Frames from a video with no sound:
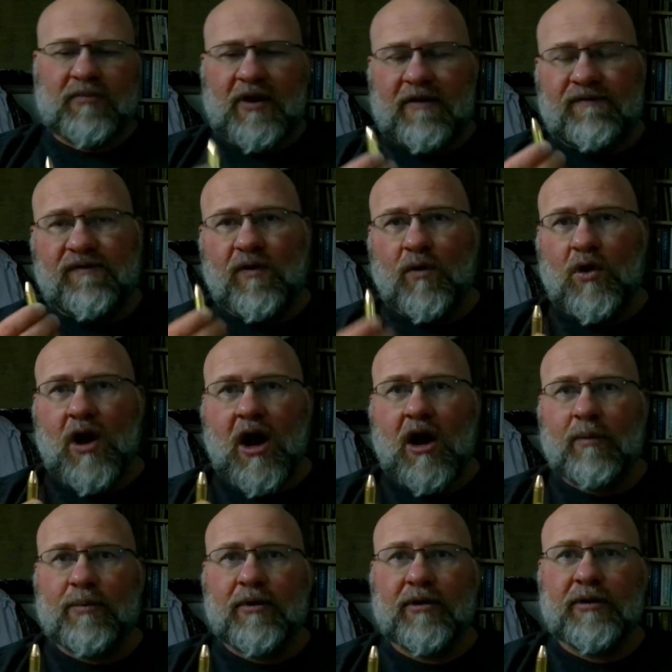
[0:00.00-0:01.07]
Full
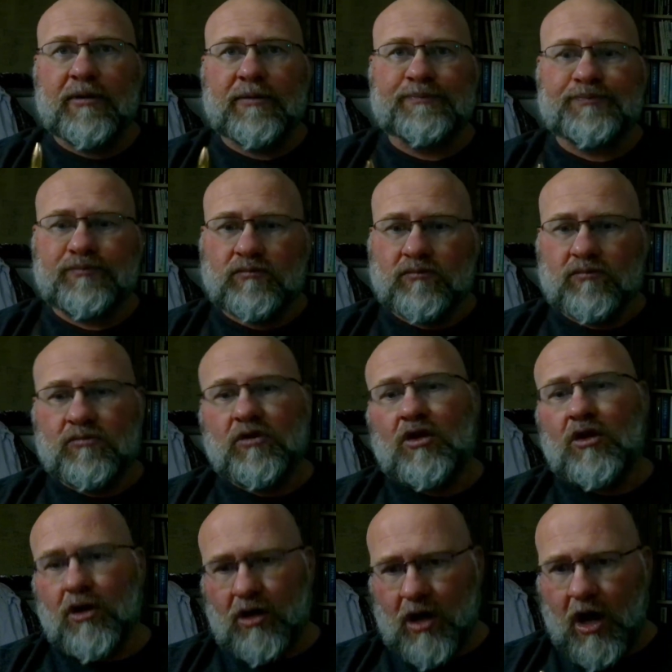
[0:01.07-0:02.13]
copper
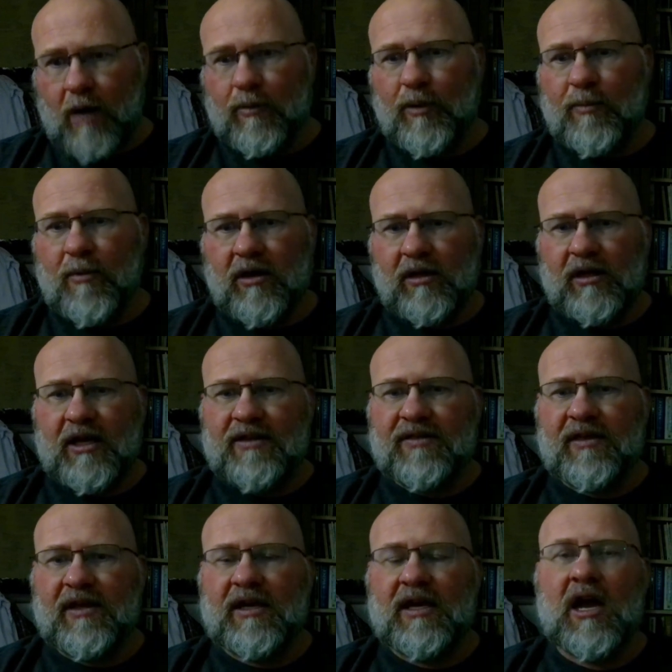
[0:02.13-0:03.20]
or copper
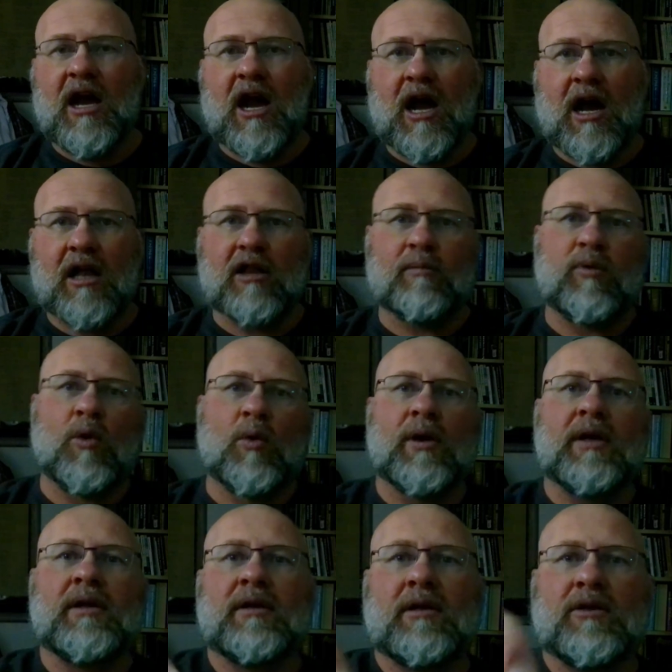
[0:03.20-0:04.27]
monolithic, hollow
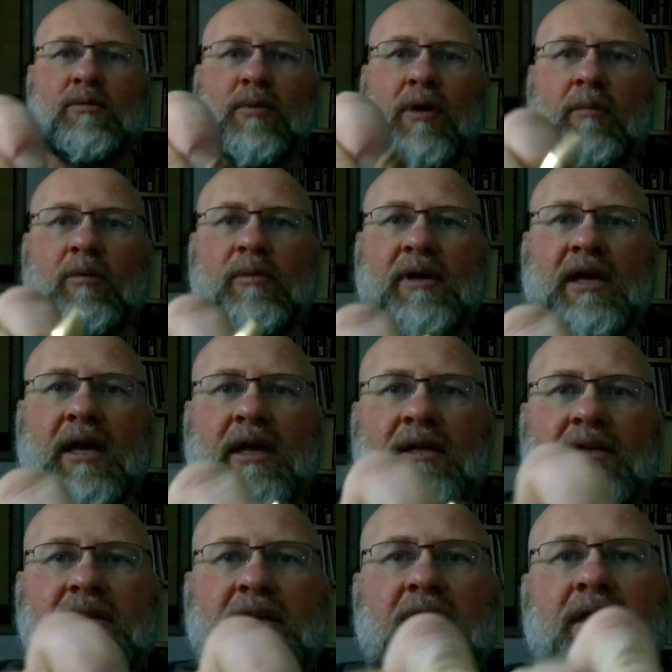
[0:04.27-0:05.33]
point. You probably
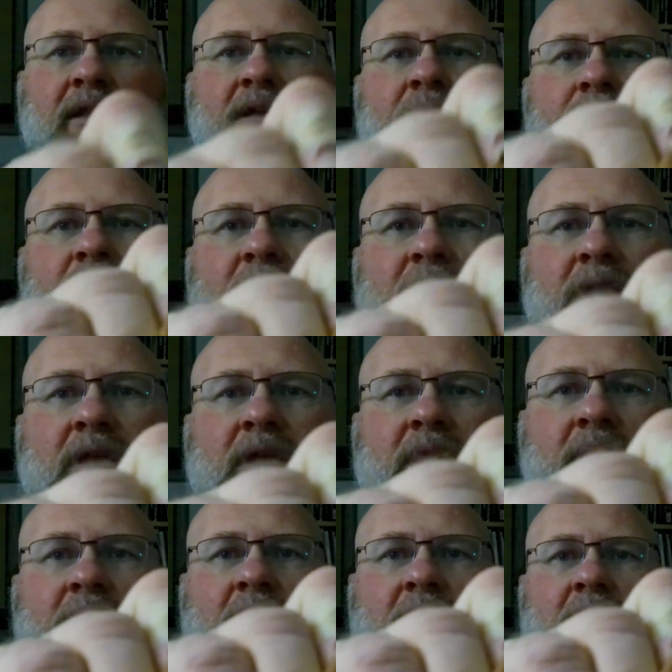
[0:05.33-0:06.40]
can't tell it, but
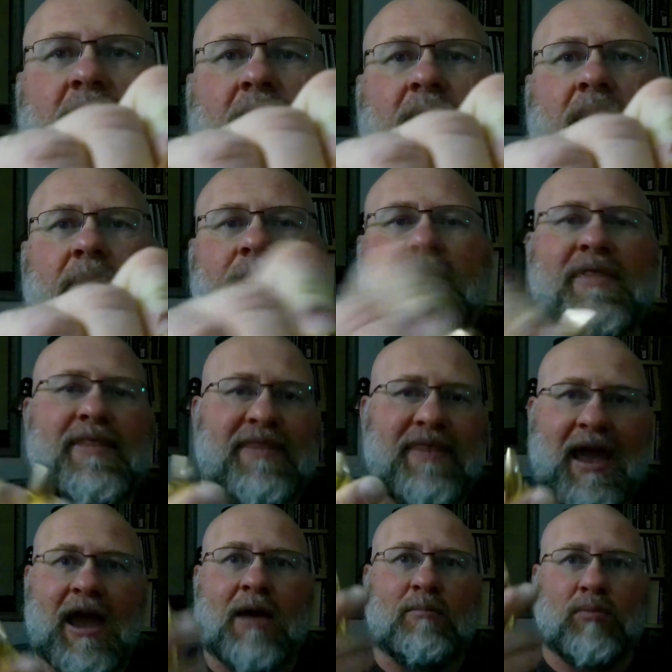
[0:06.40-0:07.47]

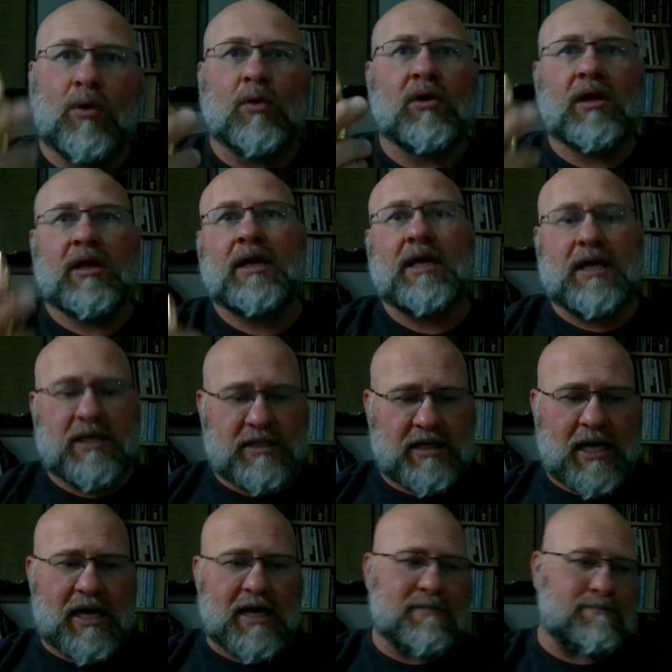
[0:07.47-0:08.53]
that bullet is
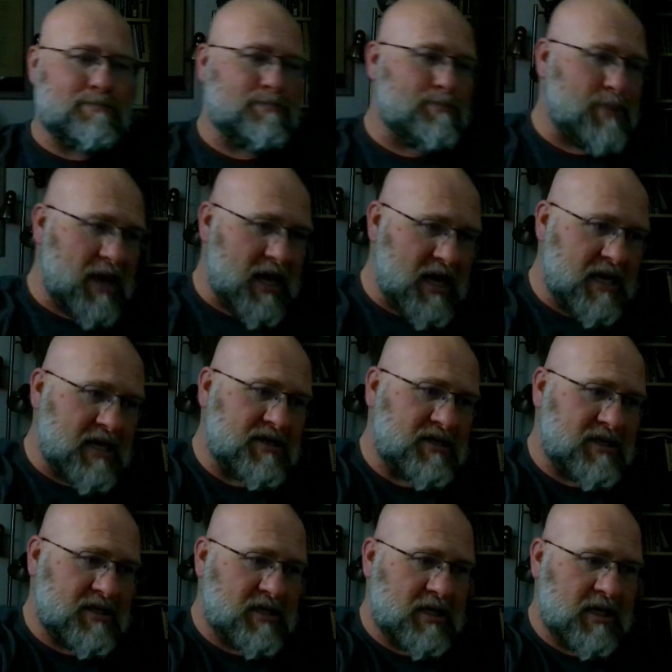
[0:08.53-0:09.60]
a
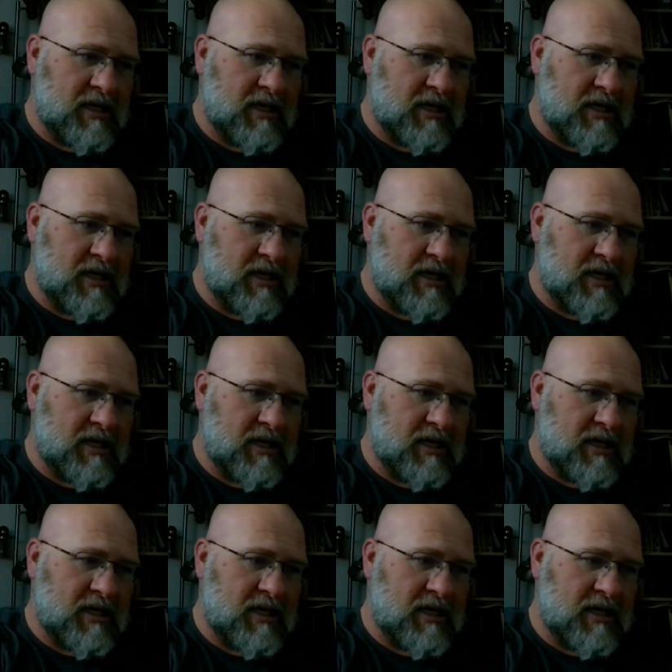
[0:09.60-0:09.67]
beast.